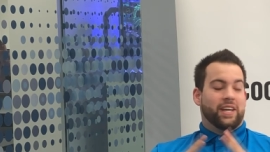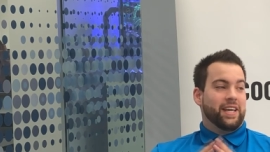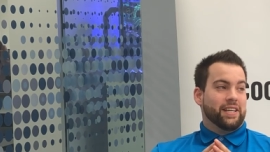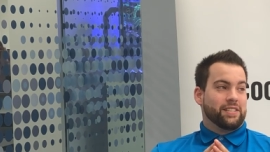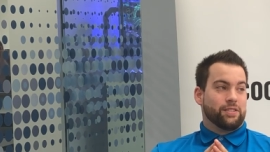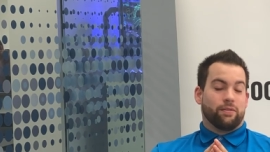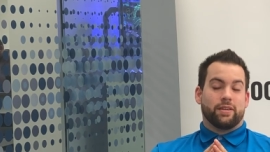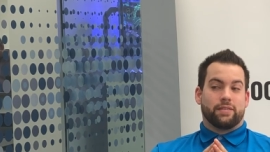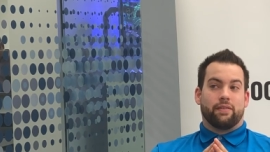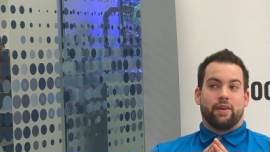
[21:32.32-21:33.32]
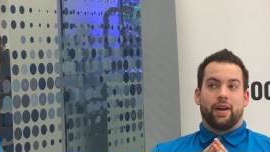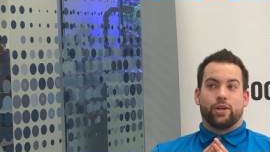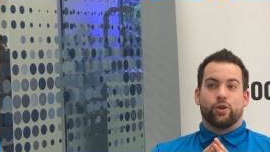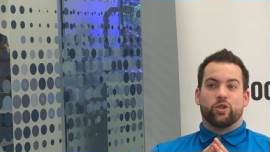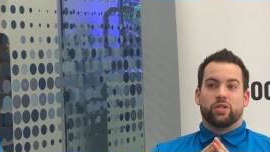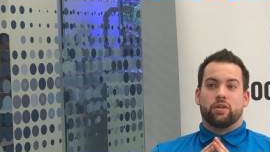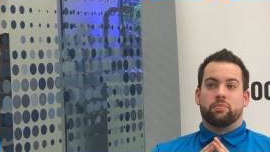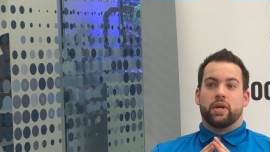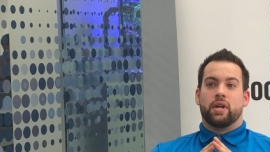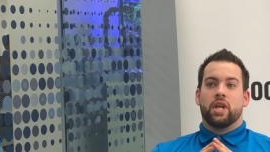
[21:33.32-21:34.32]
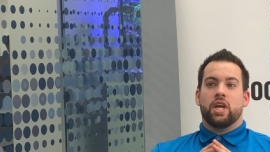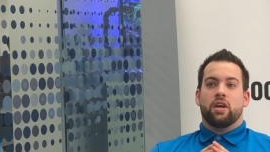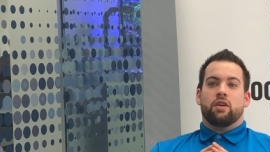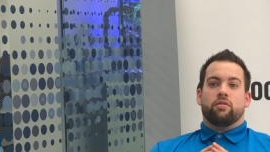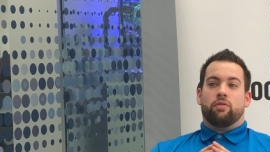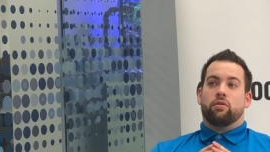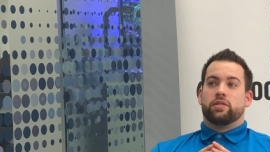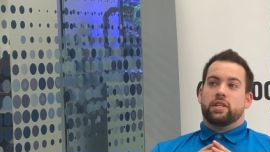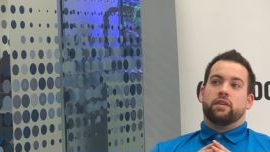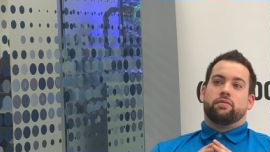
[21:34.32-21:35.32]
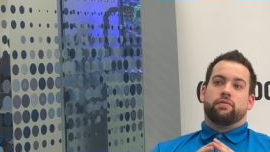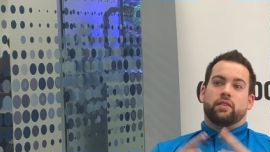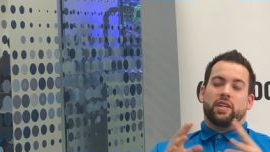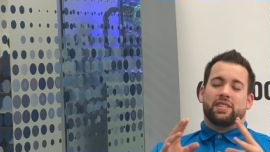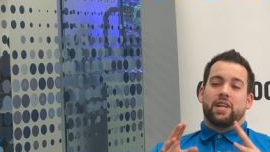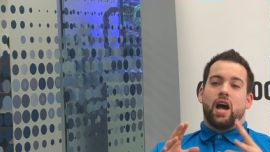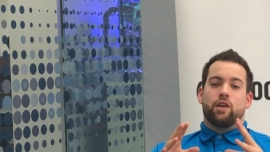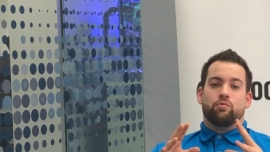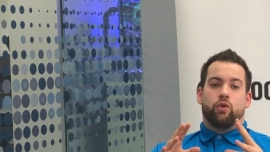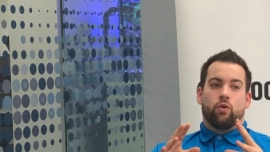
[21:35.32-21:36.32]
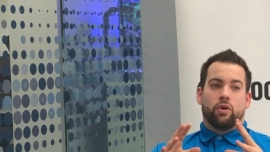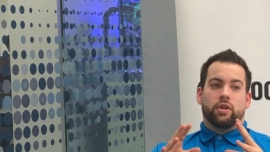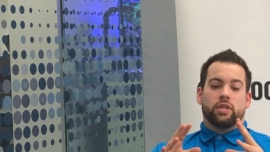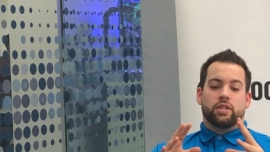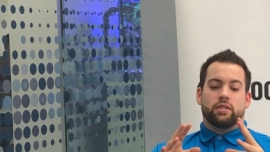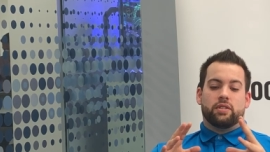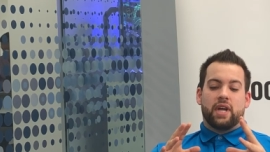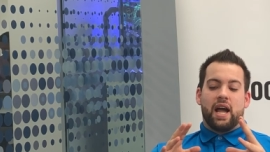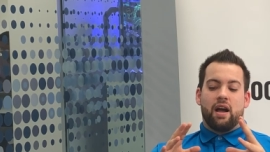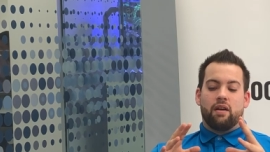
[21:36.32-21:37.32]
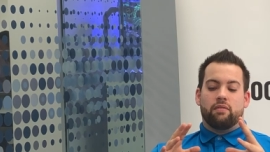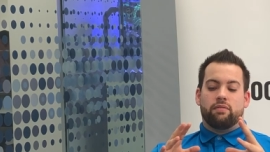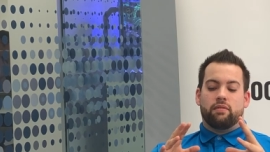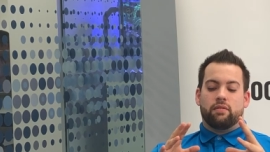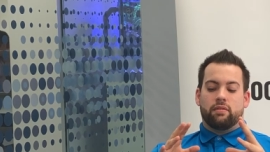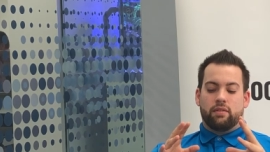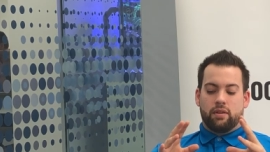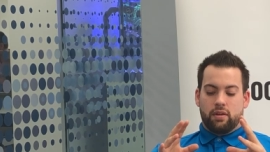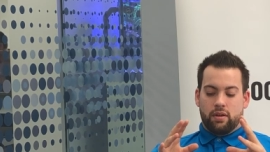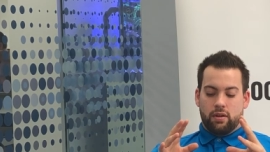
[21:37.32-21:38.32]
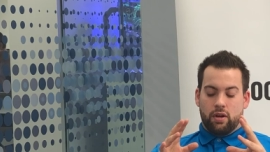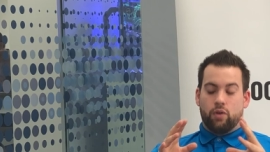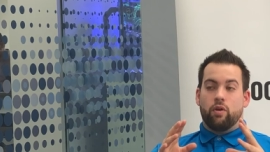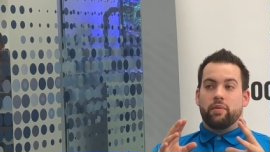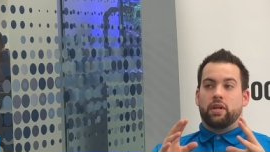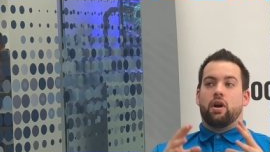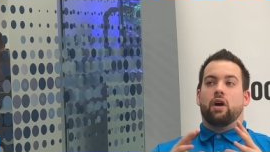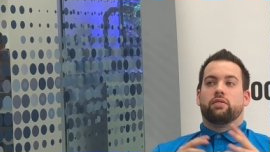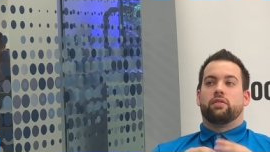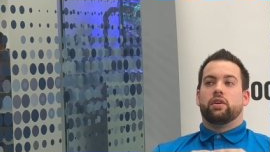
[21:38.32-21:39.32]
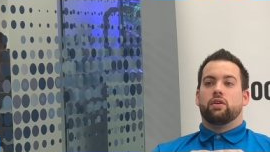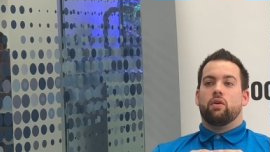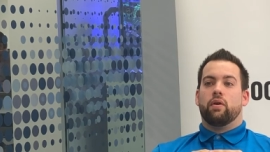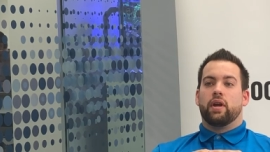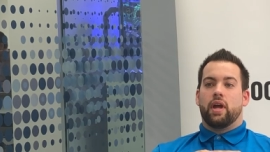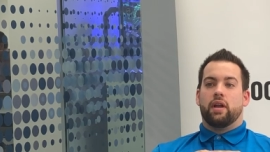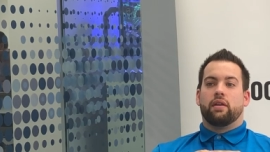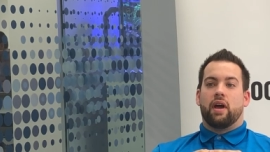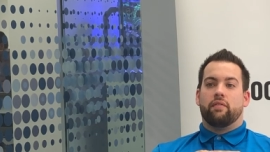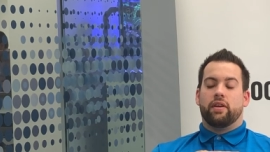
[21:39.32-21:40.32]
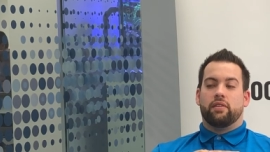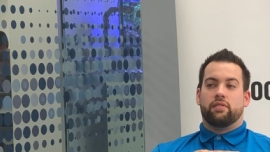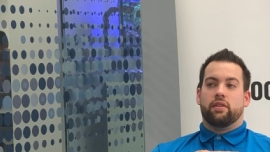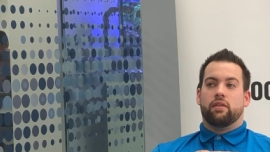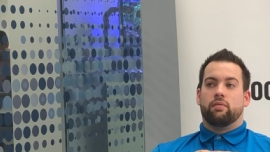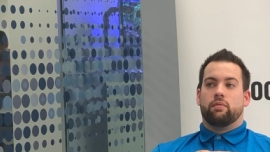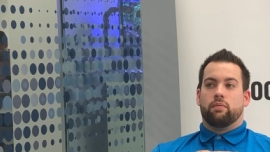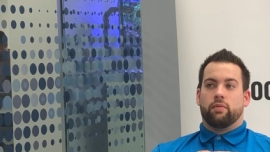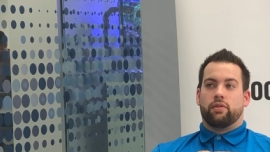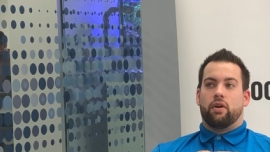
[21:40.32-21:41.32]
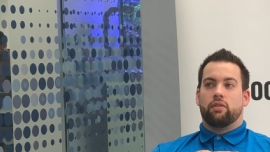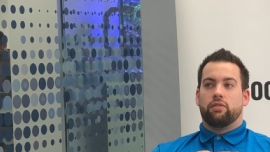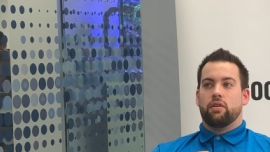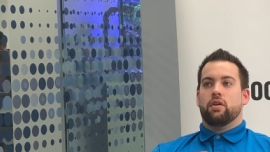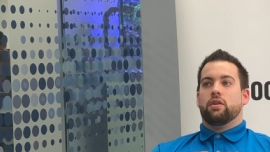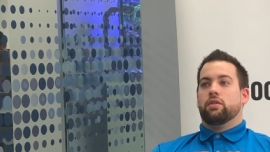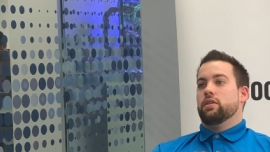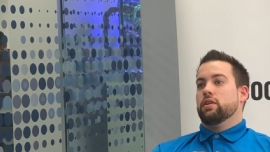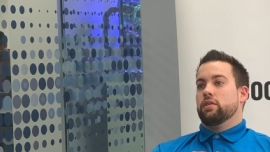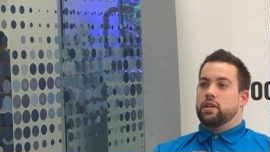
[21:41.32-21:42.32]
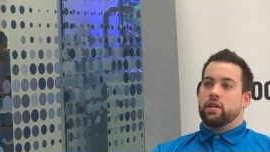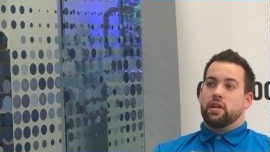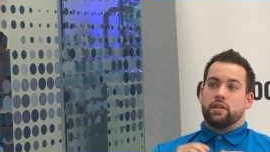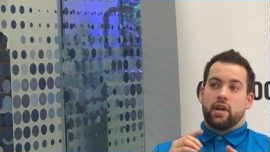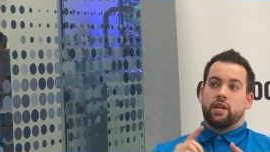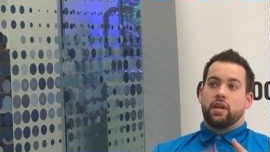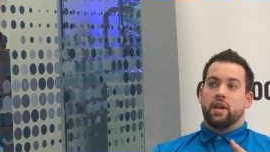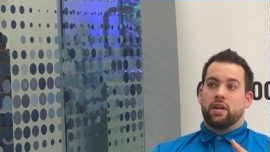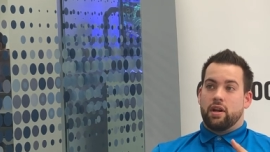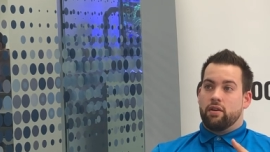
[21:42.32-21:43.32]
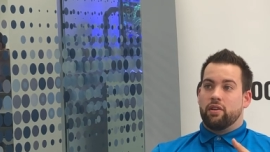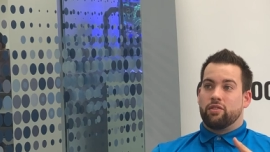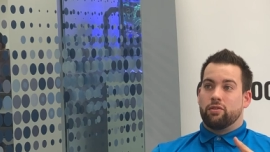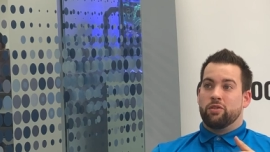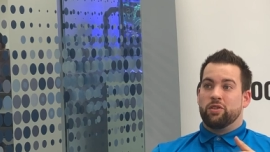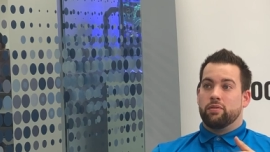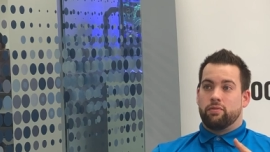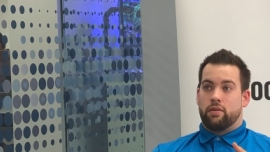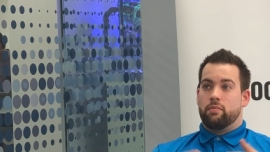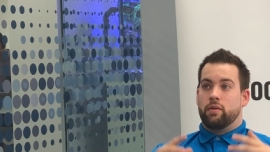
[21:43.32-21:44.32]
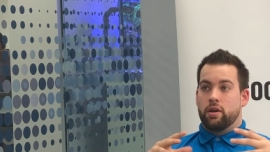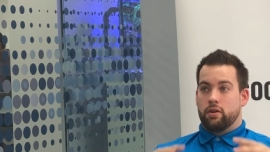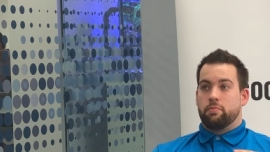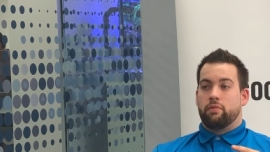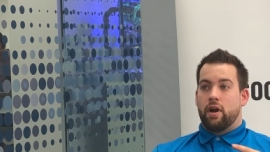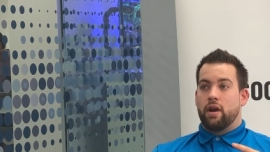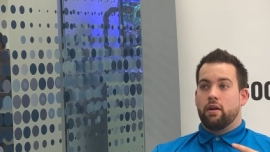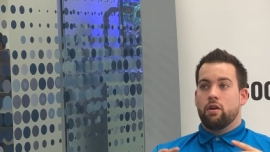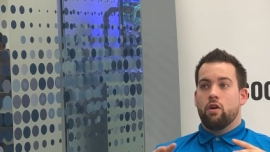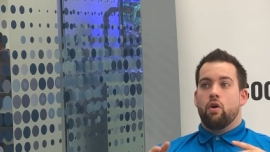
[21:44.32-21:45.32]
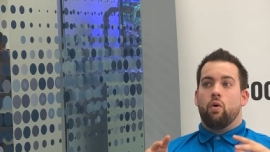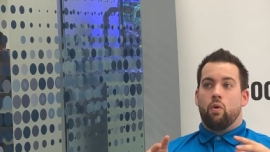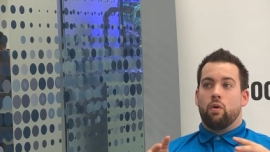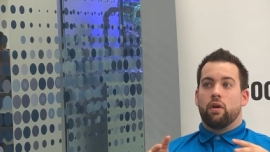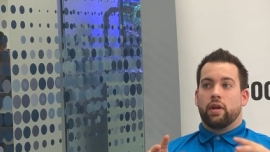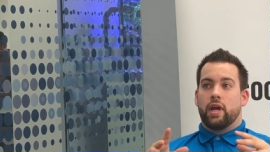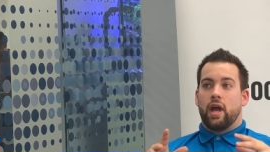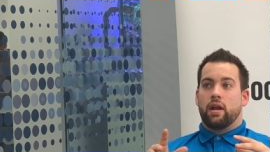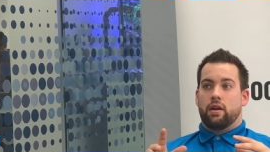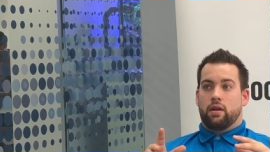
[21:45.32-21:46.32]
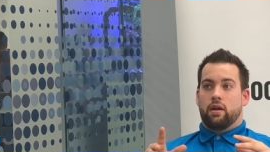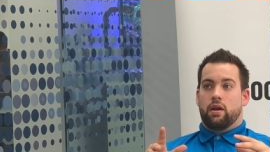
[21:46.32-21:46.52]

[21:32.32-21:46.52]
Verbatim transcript: luckiest stories I've ever had a coach go. But folks, if it's that important to have equipment constantly going and have instant results, you either need to get a dedicated internet solution from your provider or get